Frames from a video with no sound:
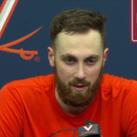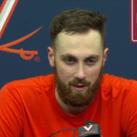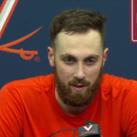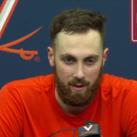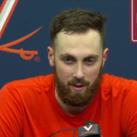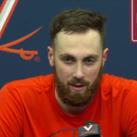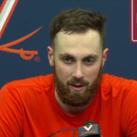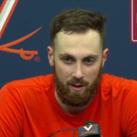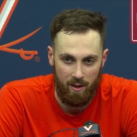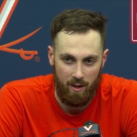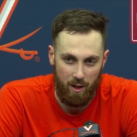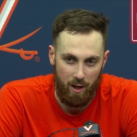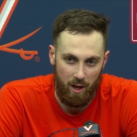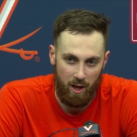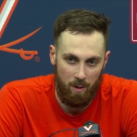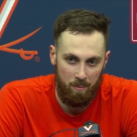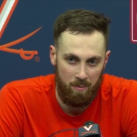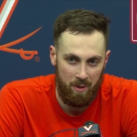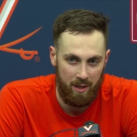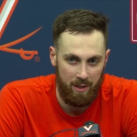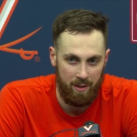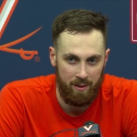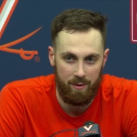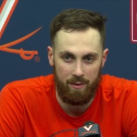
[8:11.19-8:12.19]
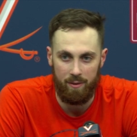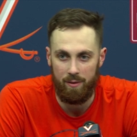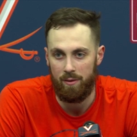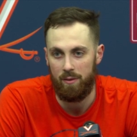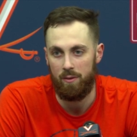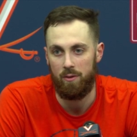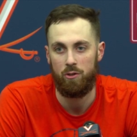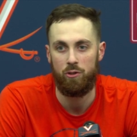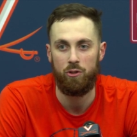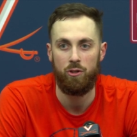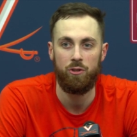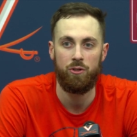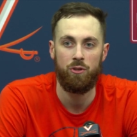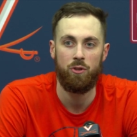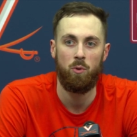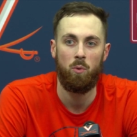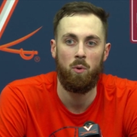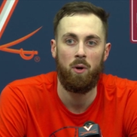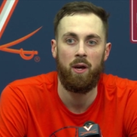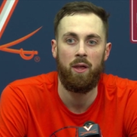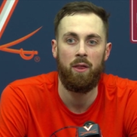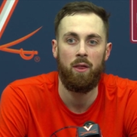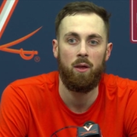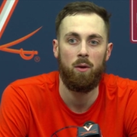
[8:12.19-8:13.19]
them. I mean, just the
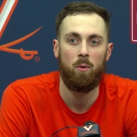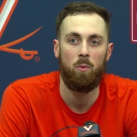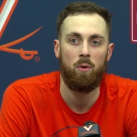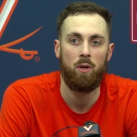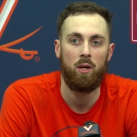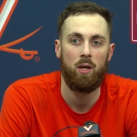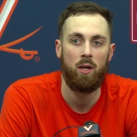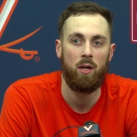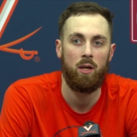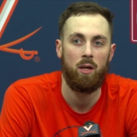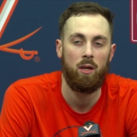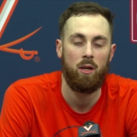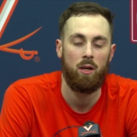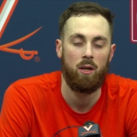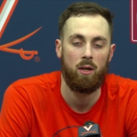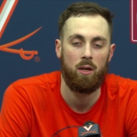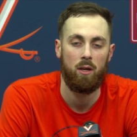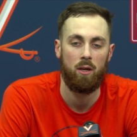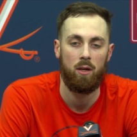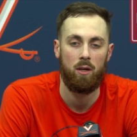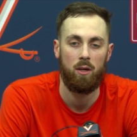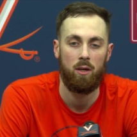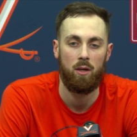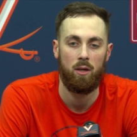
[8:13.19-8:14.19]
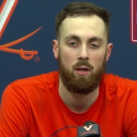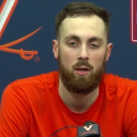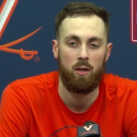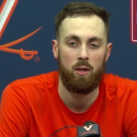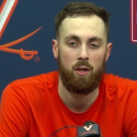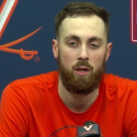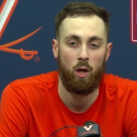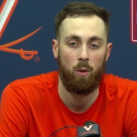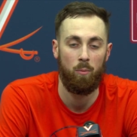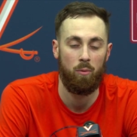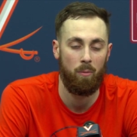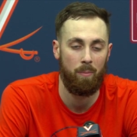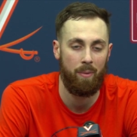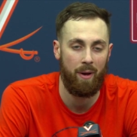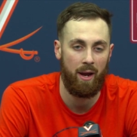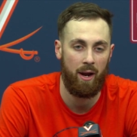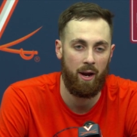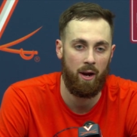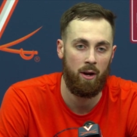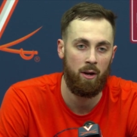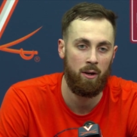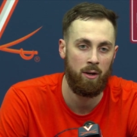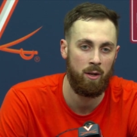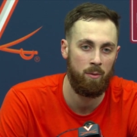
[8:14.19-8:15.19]
way that we, you know,
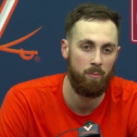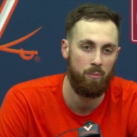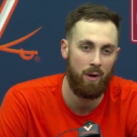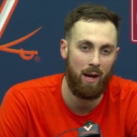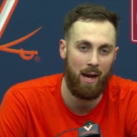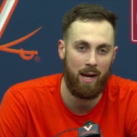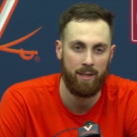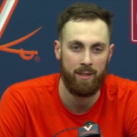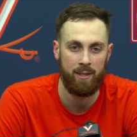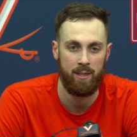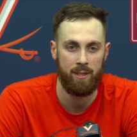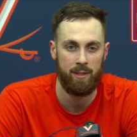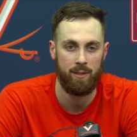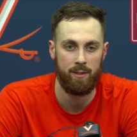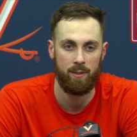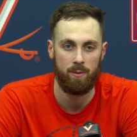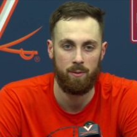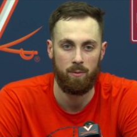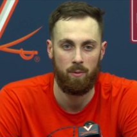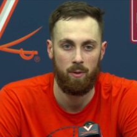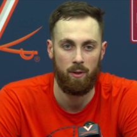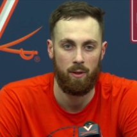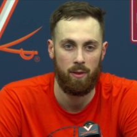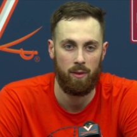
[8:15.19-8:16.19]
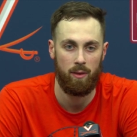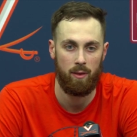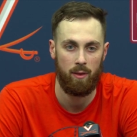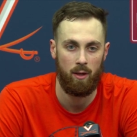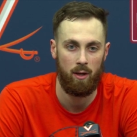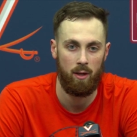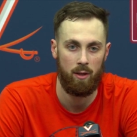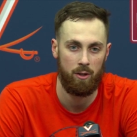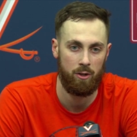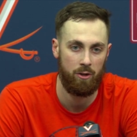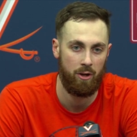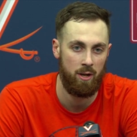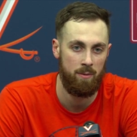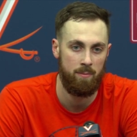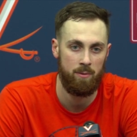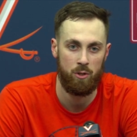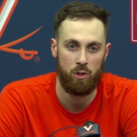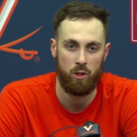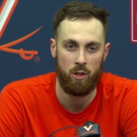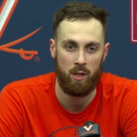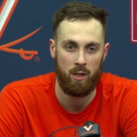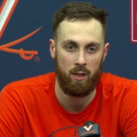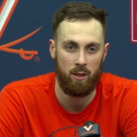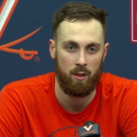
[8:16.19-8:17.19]
prepared in practice with uh, the Green
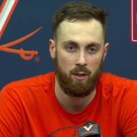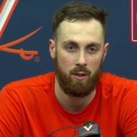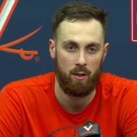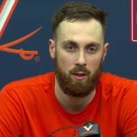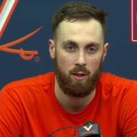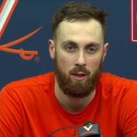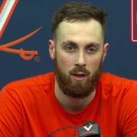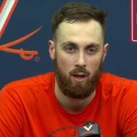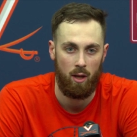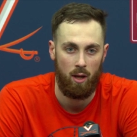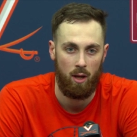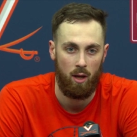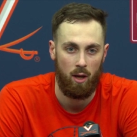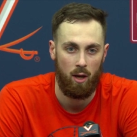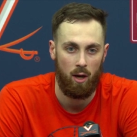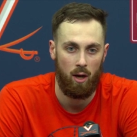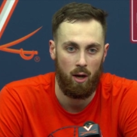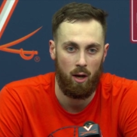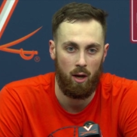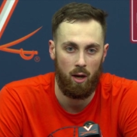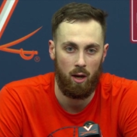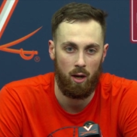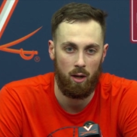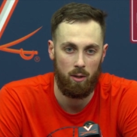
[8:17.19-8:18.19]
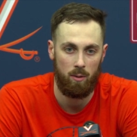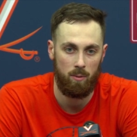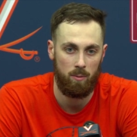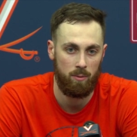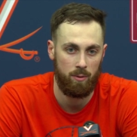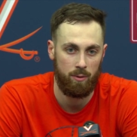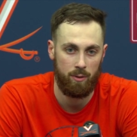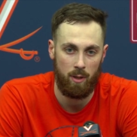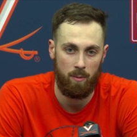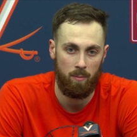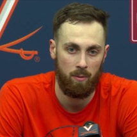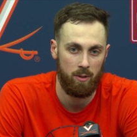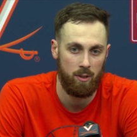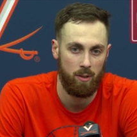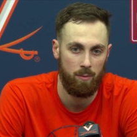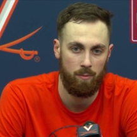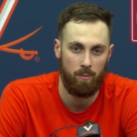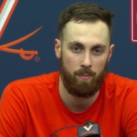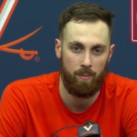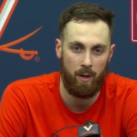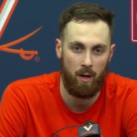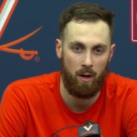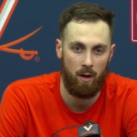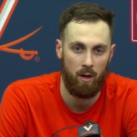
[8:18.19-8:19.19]
Machine, uh, who was able to
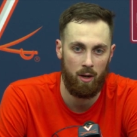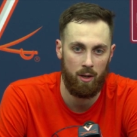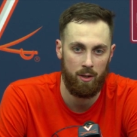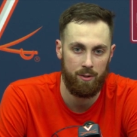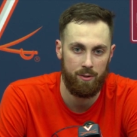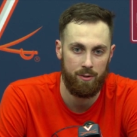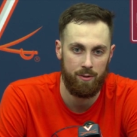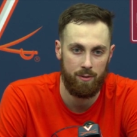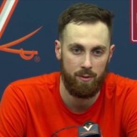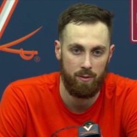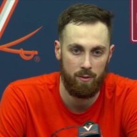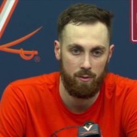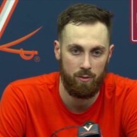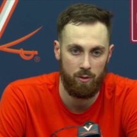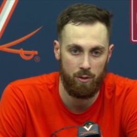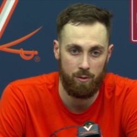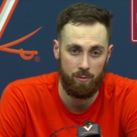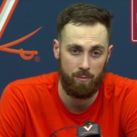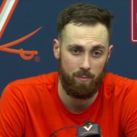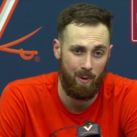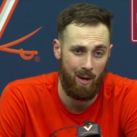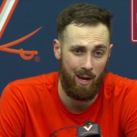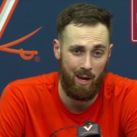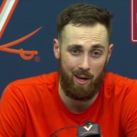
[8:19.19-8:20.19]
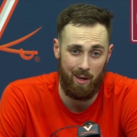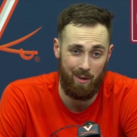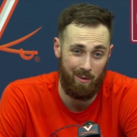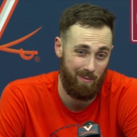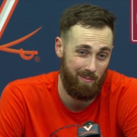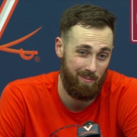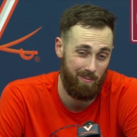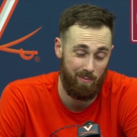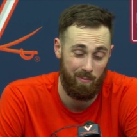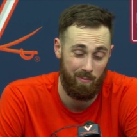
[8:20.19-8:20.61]
prepare us just by